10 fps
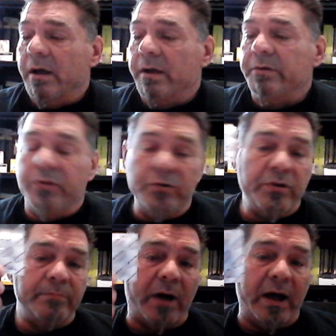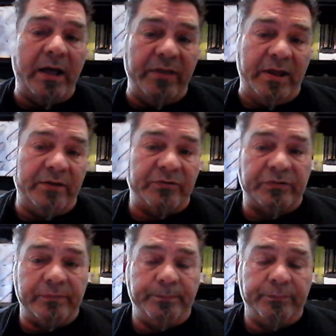you can buy these.
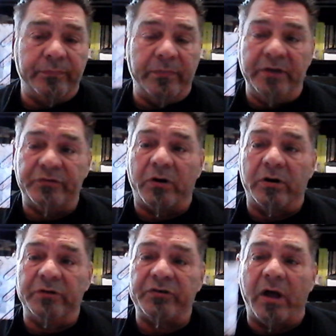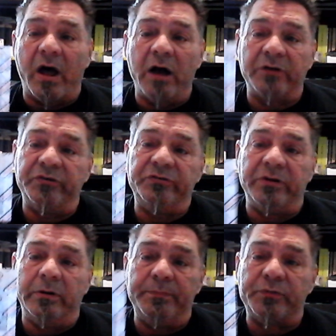These are
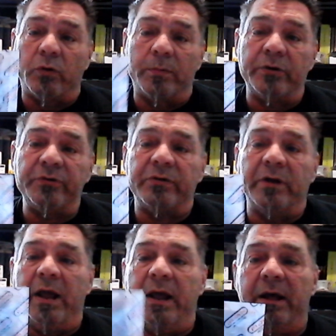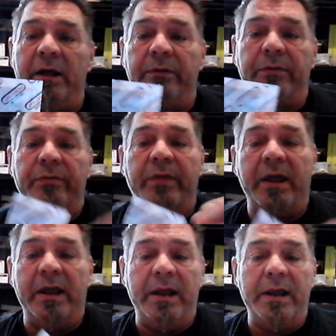oxygen absorbers, and
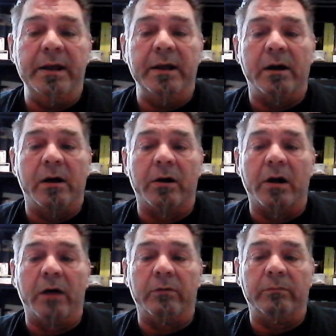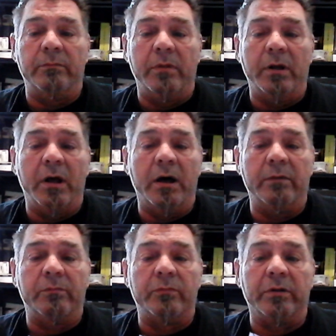they are not
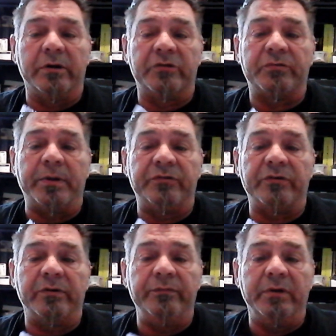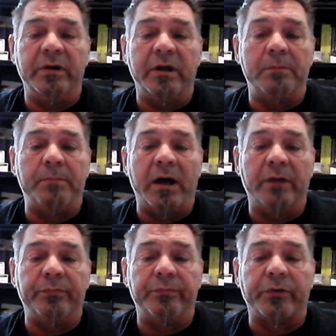real expensive. You can get
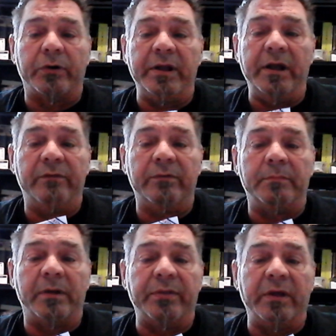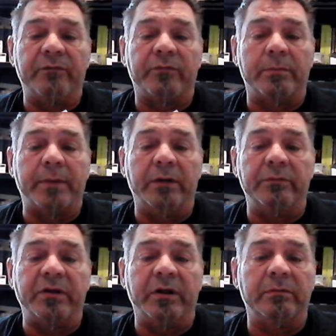about 30 of them, I think, for about
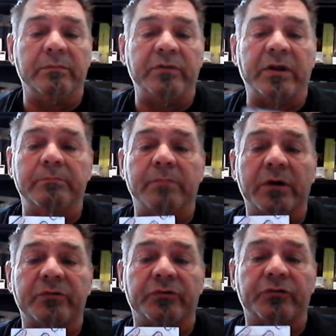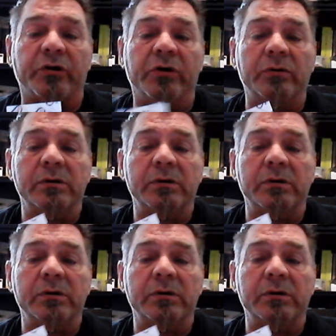10 bucks or so.